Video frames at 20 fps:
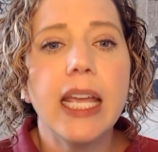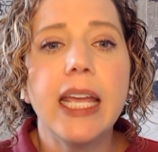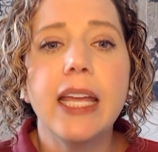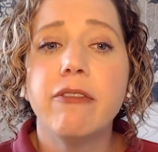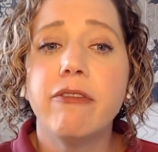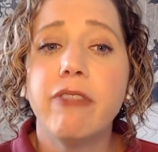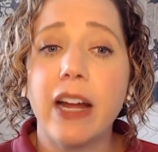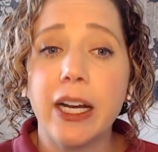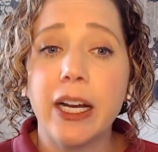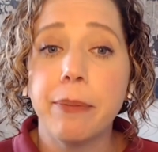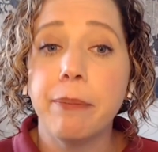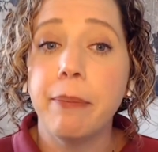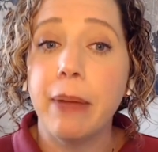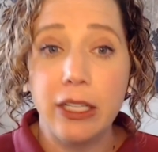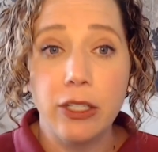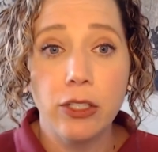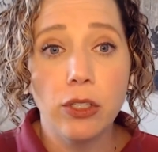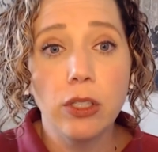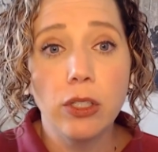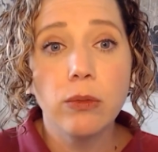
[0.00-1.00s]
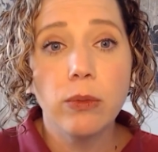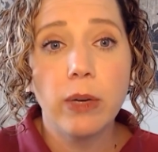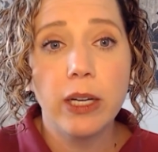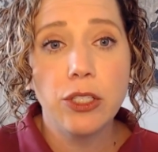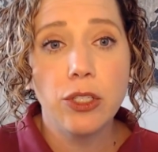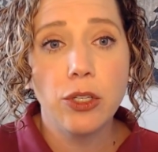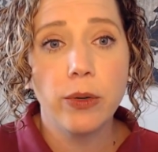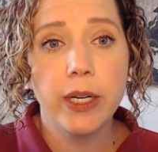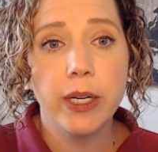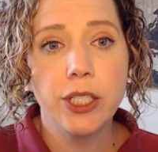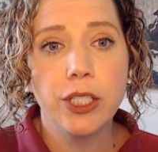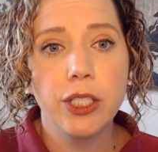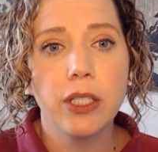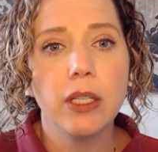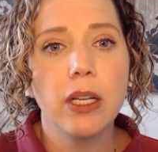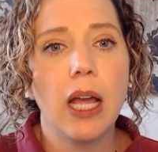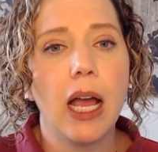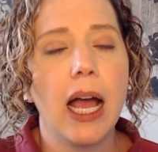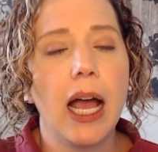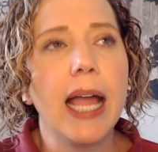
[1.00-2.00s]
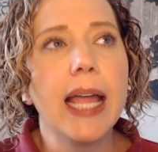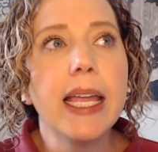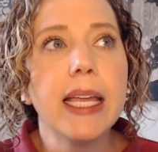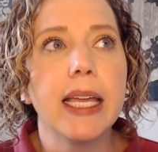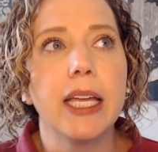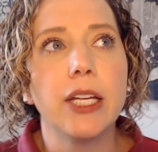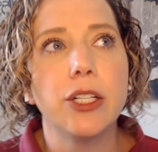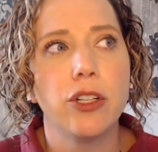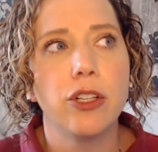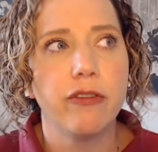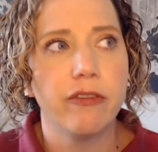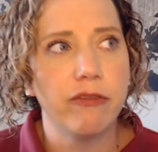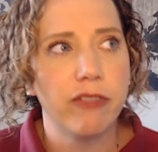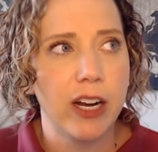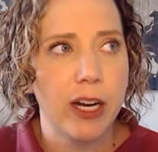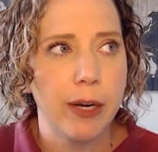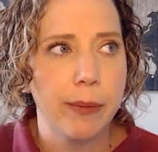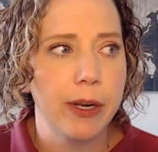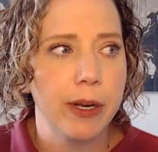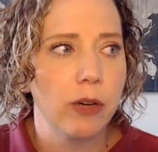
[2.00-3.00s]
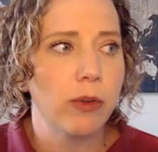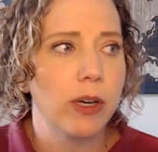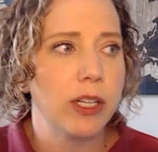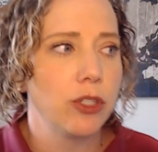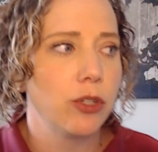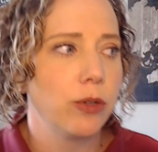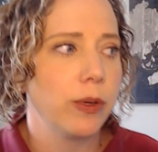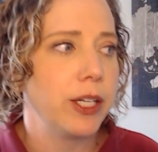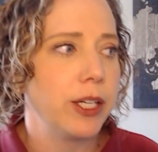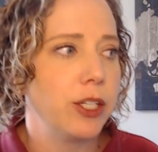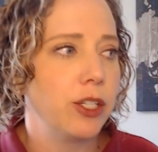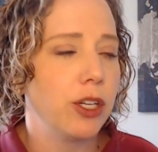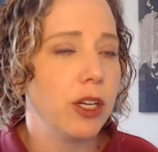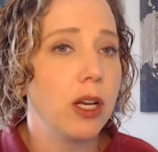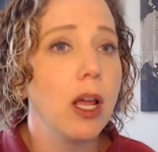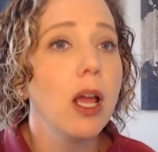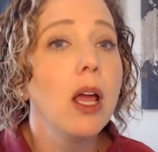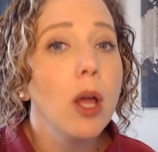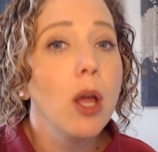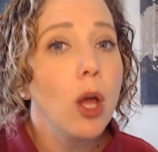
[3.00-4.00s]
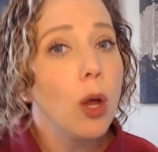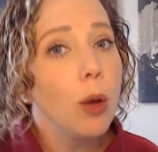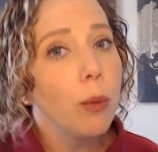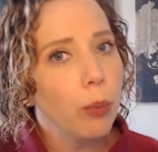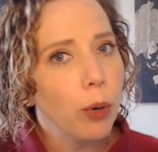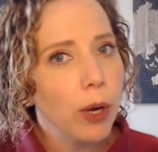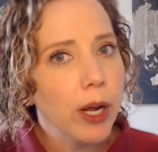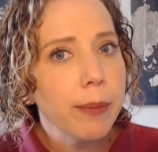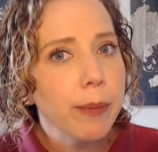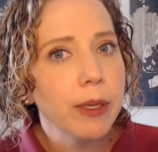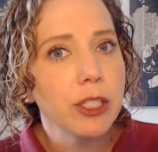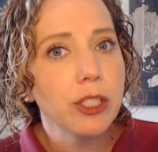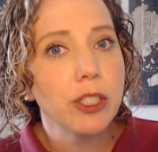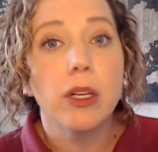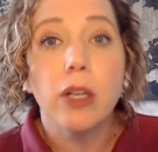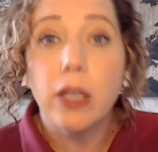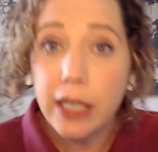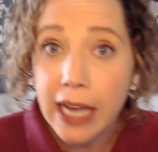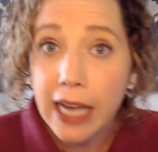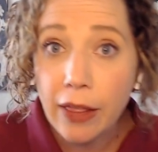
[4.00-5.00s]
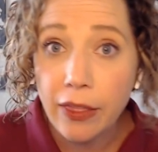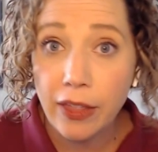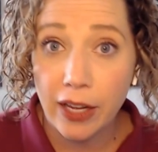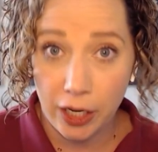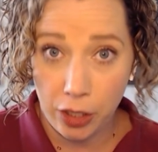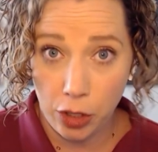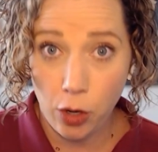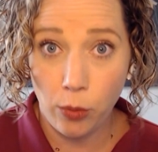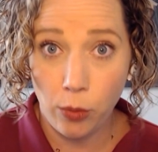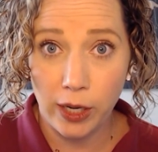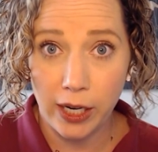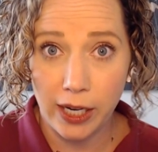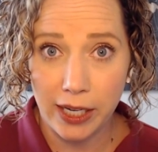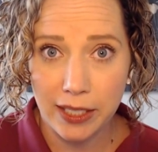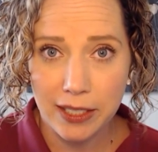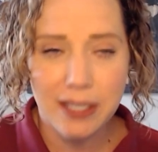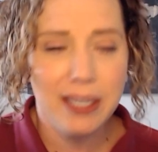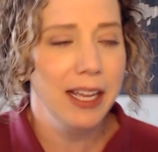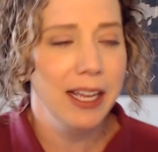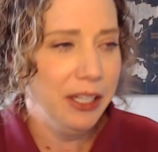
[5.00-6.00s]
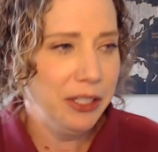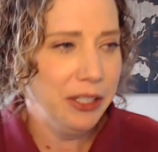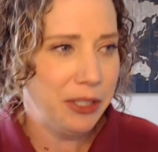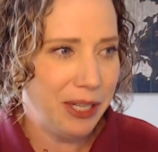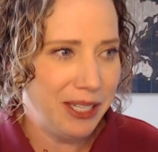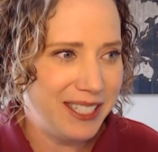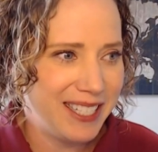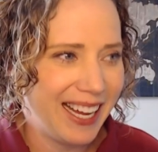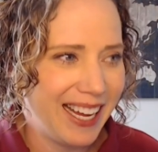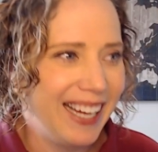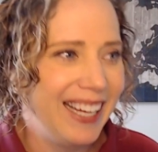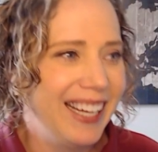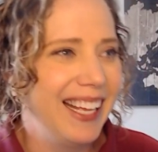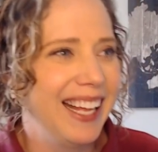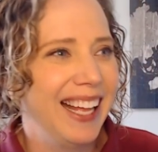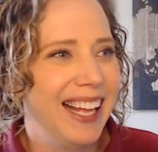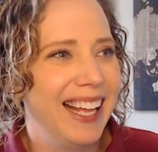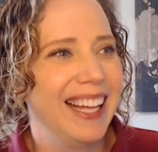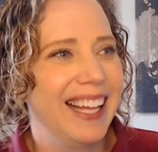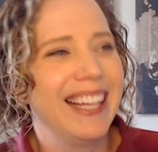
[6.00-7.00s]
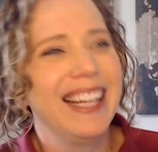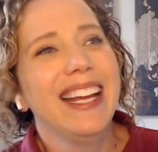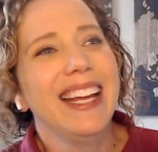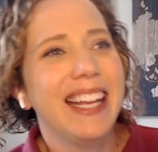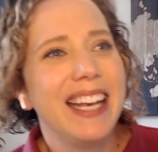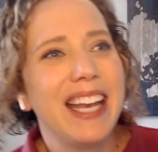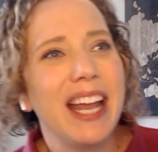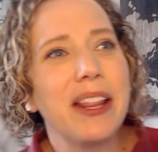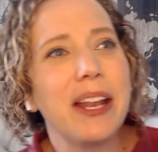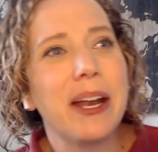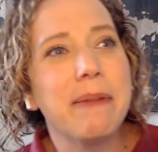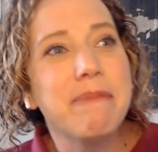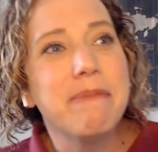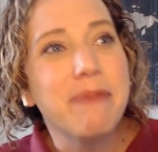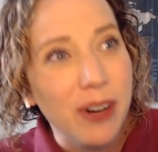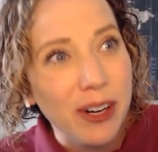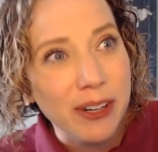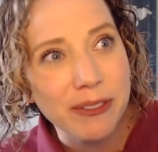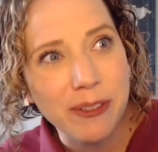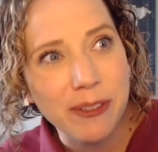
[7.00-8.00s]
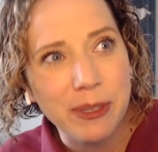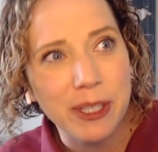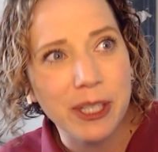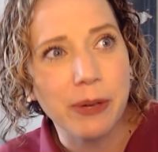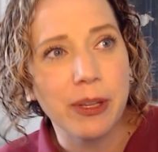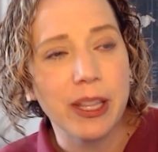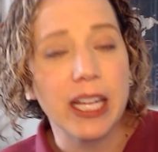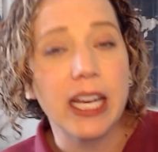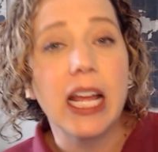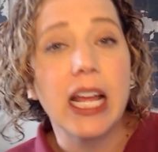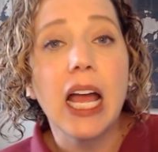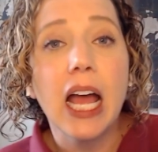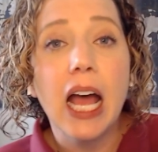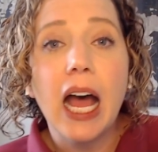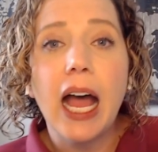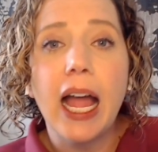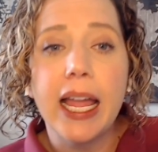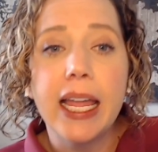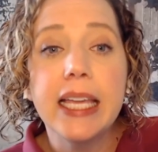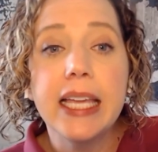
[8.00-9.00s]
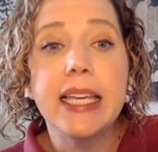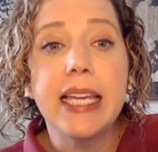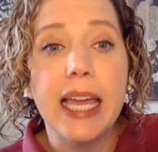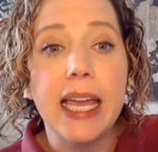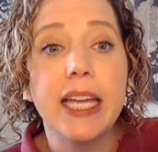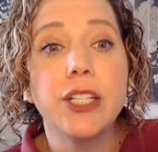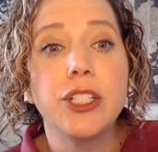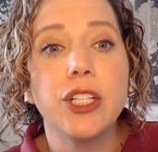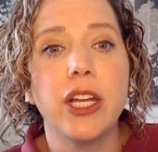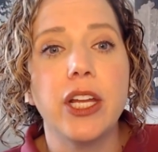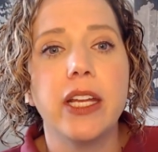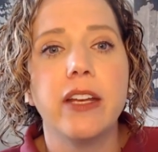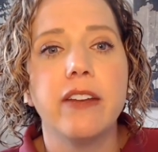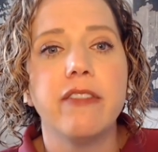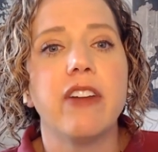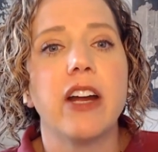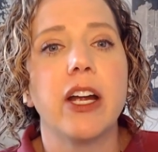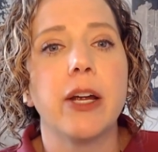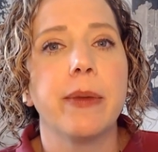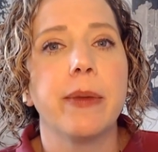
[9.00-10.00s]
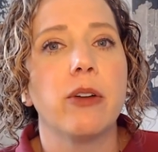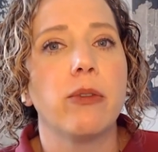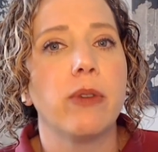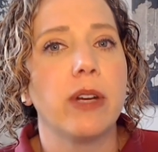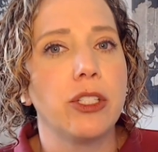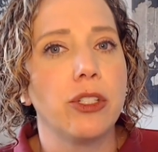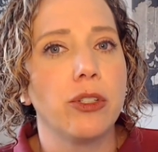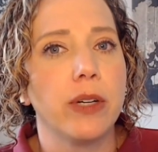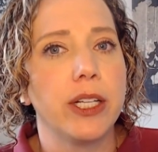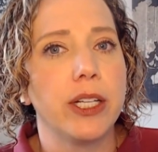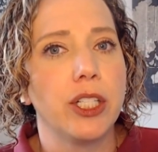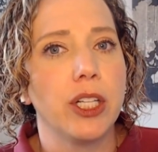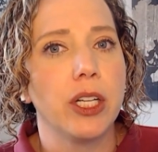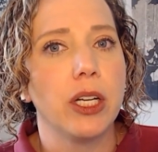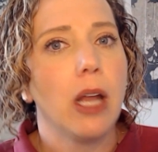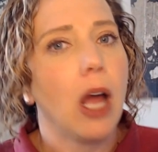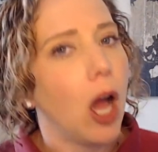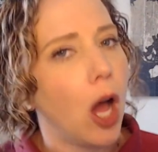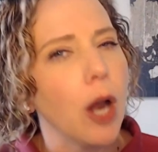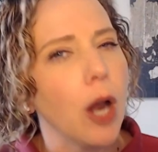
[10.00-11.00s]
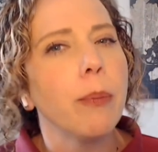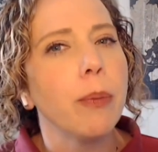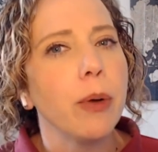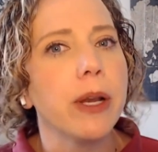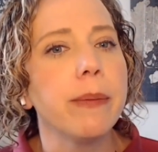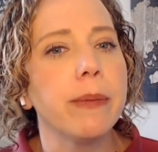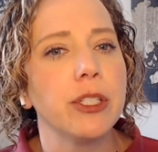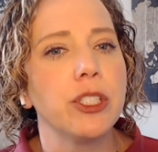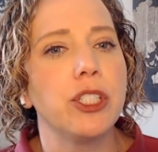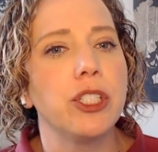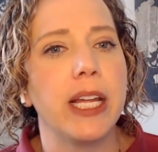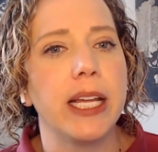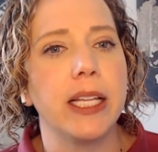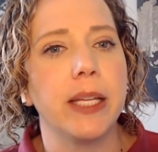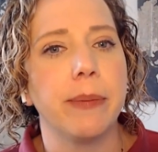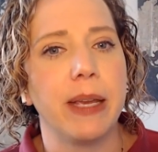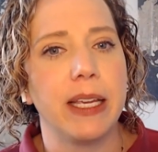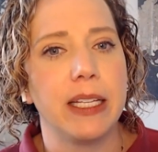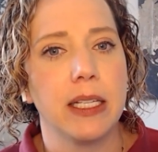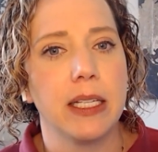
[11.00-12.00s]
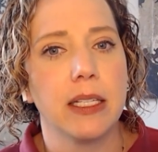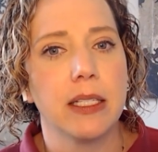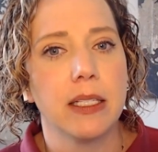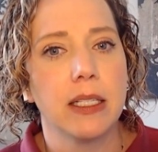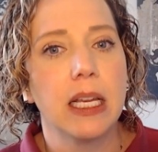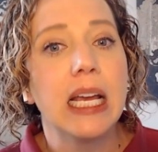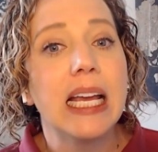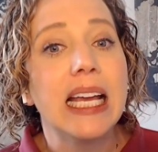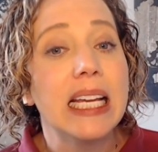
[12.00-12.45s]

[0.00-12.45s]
Environmental restoration. I engage in environmental restoration pretty much now that I know what it is, I should say. Now that I'm more familiar with it, I engage in environmental restoration on a pretty much daily basis.